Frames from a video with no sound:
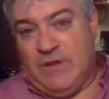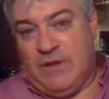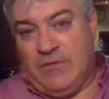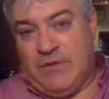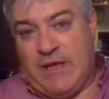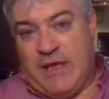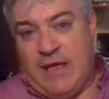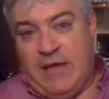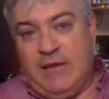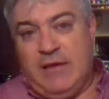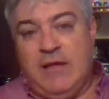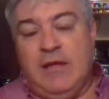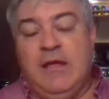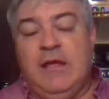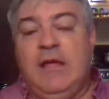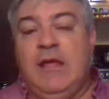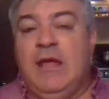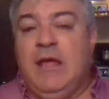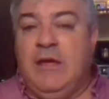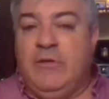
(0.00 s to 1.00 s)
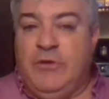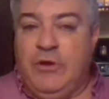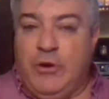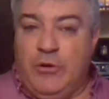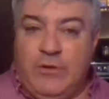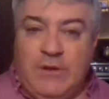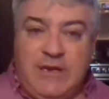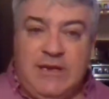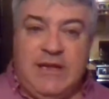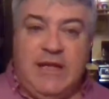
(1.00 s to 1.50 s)
okay? In
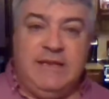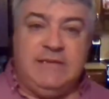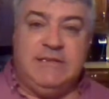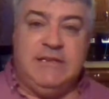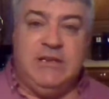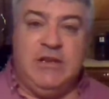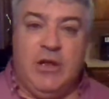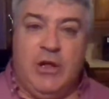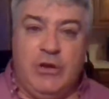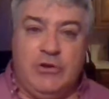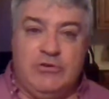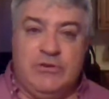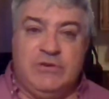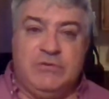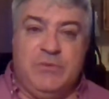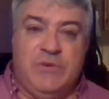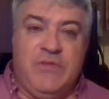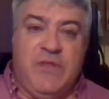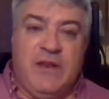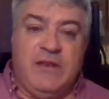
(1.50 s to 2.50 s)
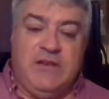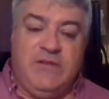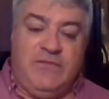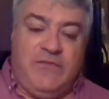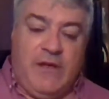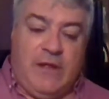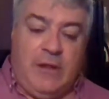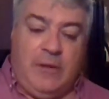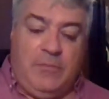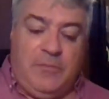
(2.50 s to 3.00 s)
the early 1900s, we then
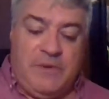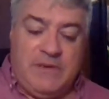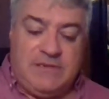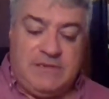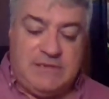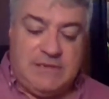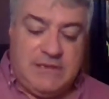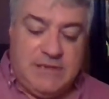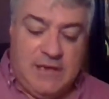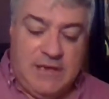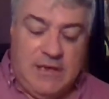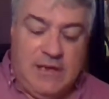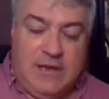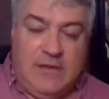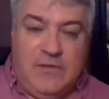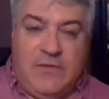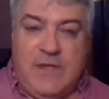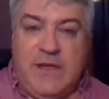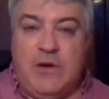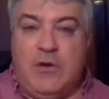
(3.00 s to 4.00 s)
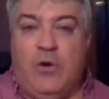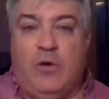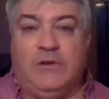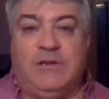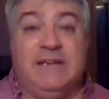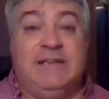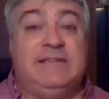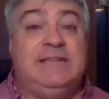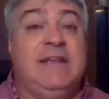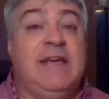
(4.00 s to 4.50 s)
developed this thing
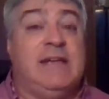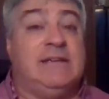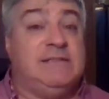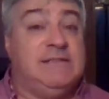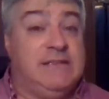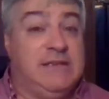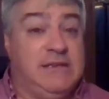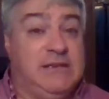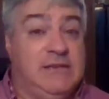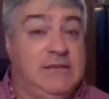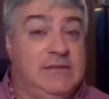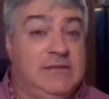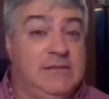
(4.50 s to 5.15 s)
called a disc.